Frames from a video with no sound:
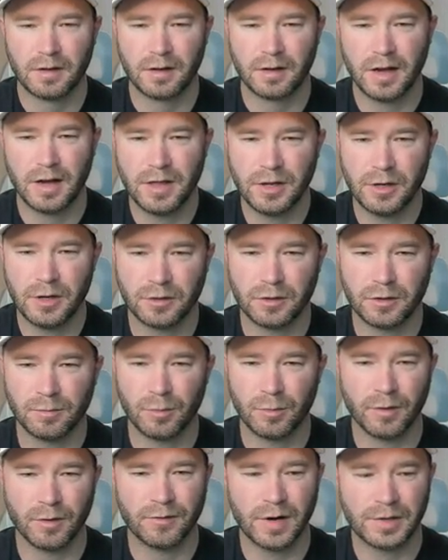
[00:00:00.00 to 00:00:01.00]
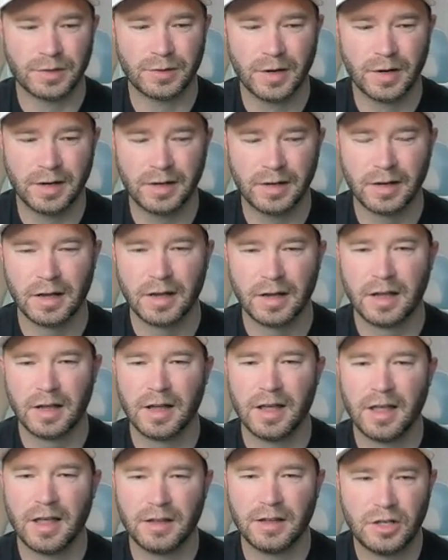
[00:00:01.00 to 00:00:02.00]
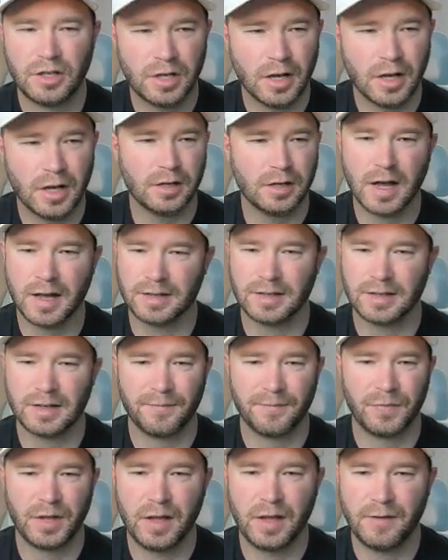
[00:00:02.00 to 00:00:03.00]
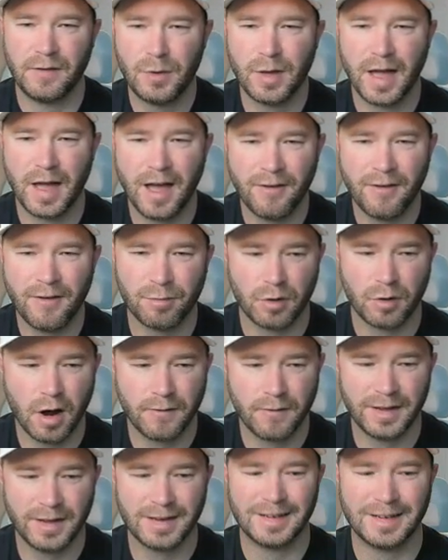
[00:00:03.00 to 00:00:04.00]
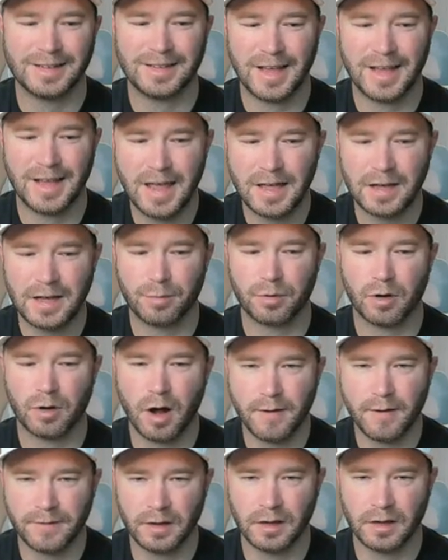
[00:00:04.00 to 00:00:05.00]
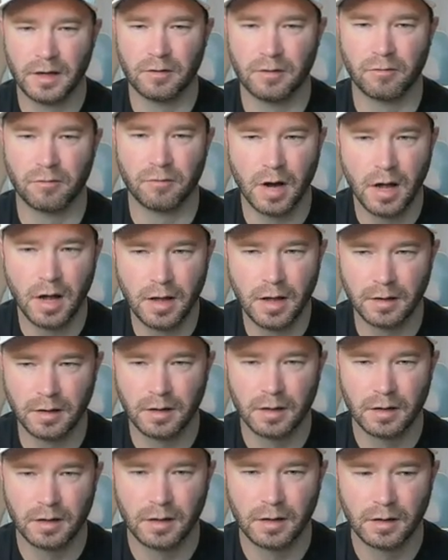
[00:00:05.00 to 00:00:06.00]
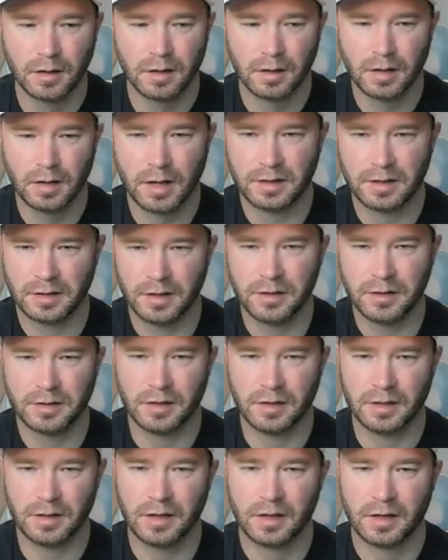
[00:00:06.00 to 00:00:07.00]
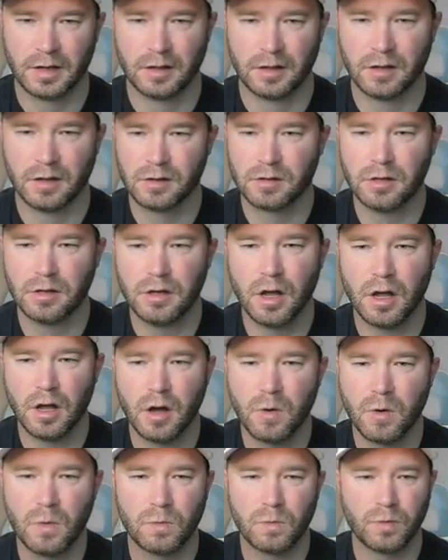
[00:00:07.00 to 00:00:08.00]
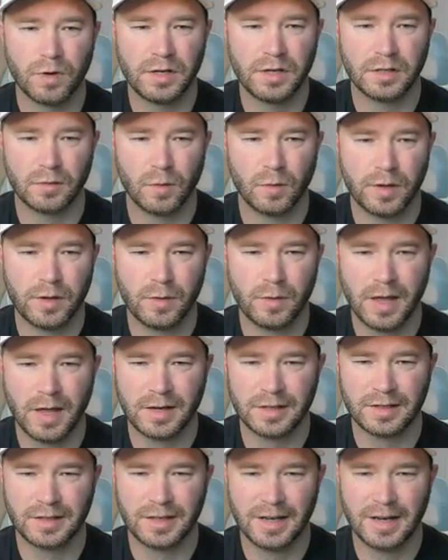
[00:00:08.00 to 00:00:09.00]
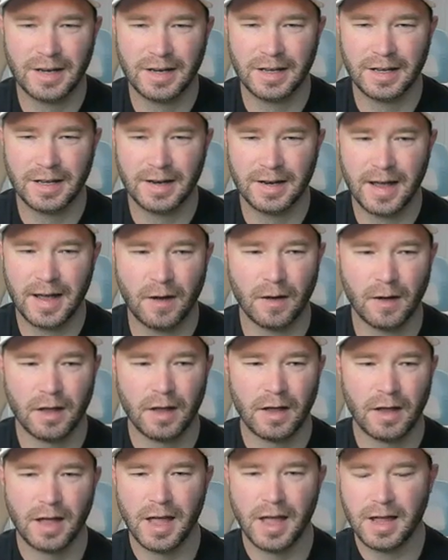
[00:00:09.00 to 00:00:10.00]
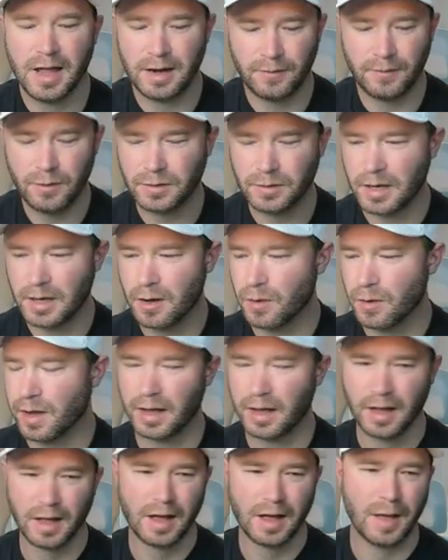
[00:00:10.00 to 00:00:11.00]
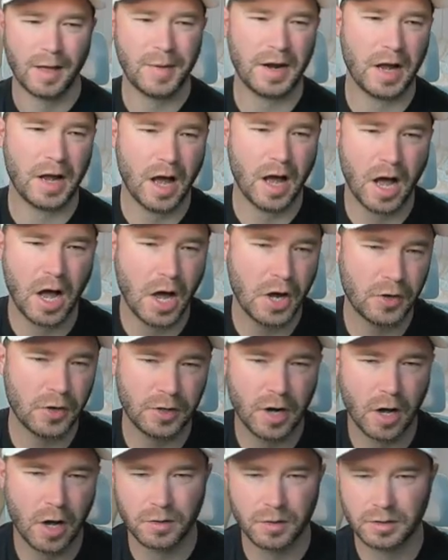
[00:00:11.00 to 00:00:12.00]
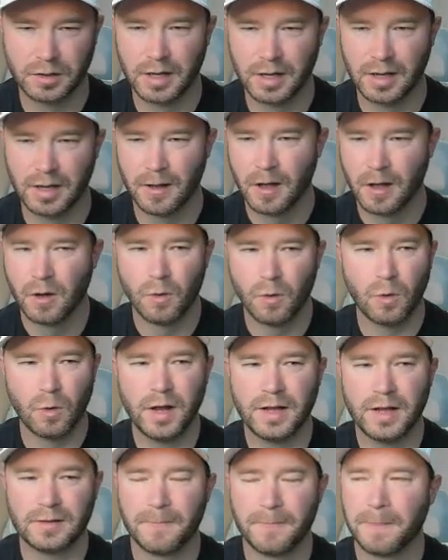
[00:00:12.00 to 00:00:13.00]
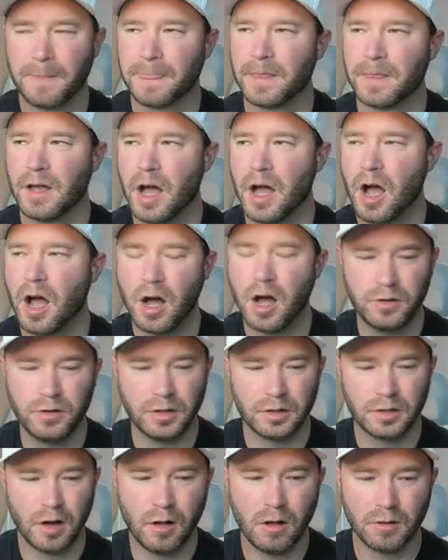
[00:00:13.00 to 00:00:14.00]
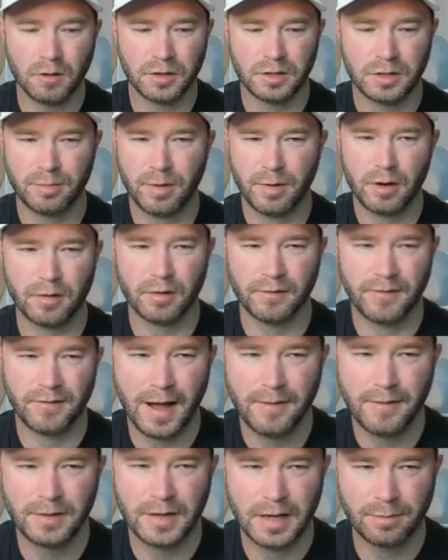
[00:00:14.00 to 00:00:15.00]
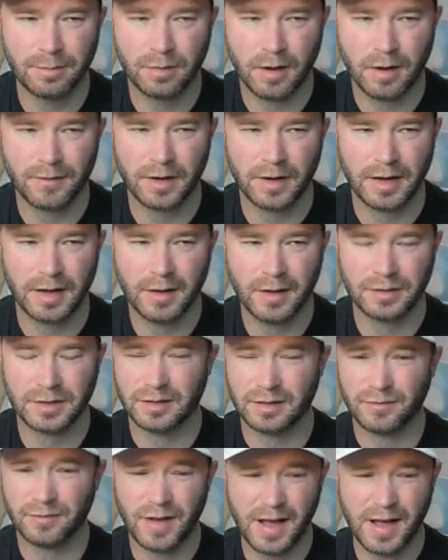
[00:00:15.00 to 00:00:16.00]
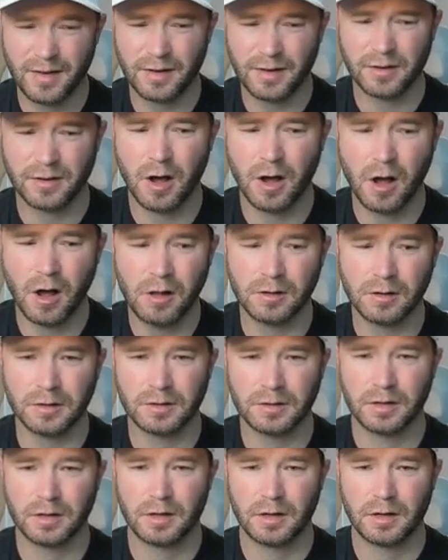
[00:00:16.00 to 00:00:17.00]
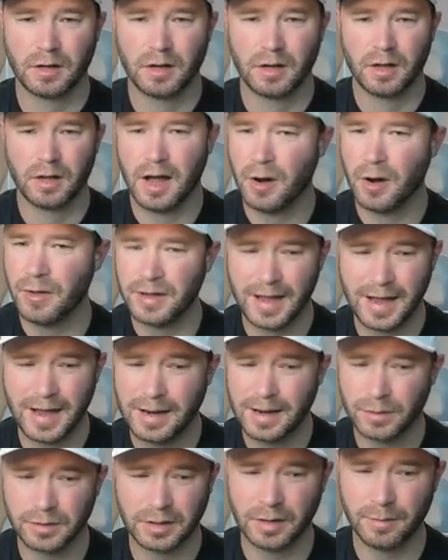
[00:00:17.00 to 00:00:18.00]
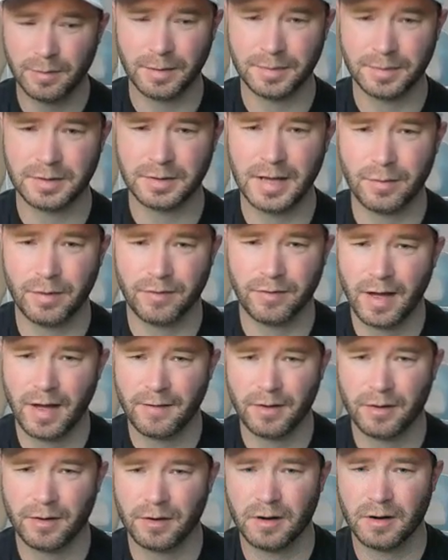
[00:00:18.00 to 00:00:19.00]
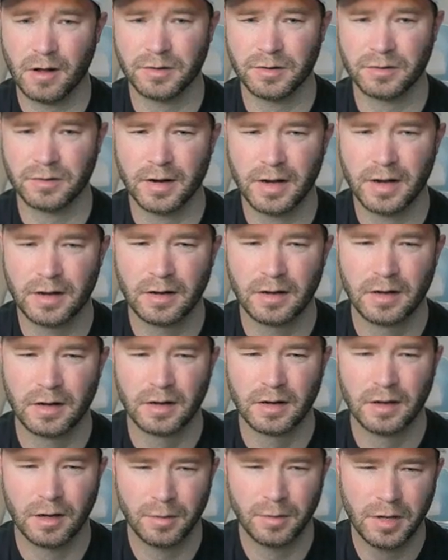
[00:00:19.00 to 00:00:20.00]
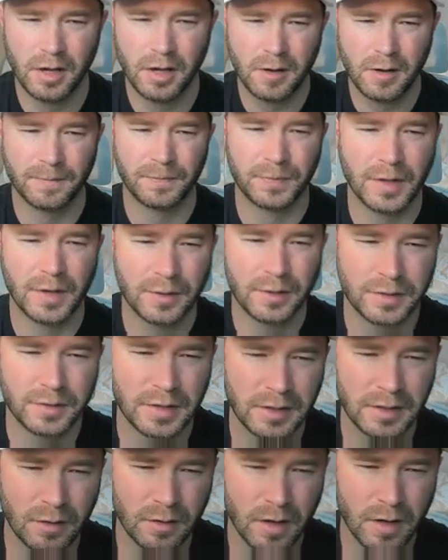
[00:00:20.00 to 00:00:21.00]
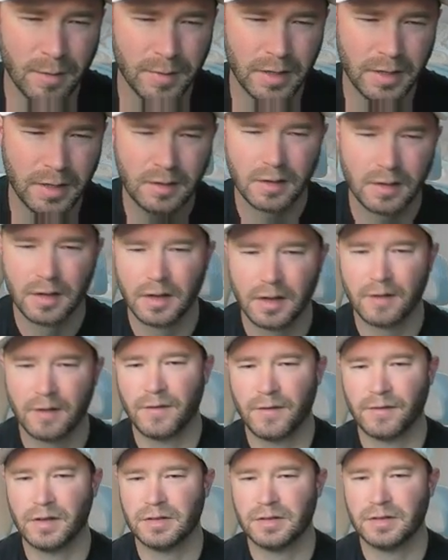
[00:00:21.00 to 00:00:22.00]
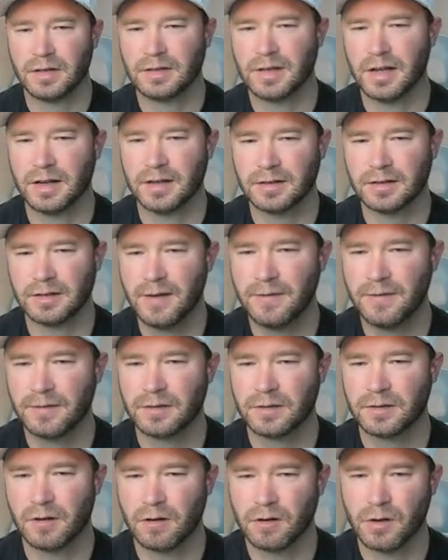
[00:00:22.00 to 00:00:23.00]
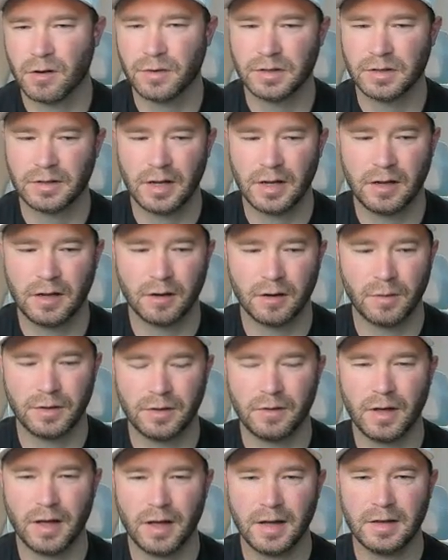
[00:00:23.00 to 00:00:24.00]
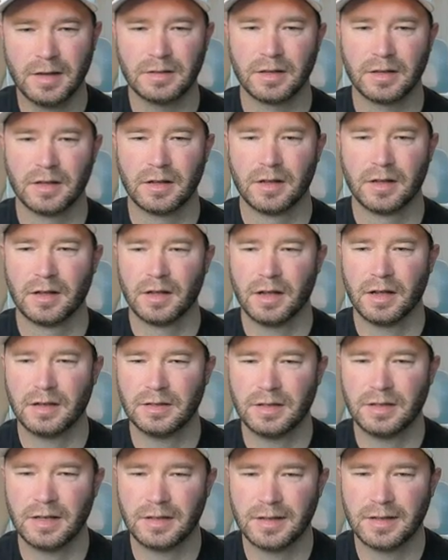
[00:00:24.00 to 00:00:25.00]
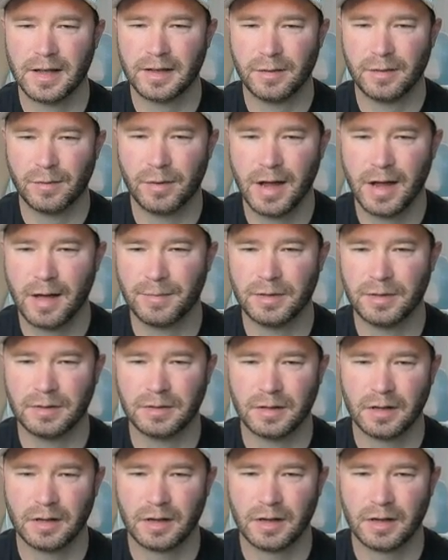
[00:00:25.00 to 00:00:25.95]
And then you're more frustrated. Guys, if you have profit, take profit and run. Like seriously, there's no reason why you can't just get in and get out. And if you say, okay, I made $100 today. Well, guys, $100 spread over 5 take profit accounts is $500. I don't think anyone's going to be upset with $500, right? Here we go. Another signal coming in. 56 seconds left. I'll go ahead and stay here with you guys and see exactly what happens.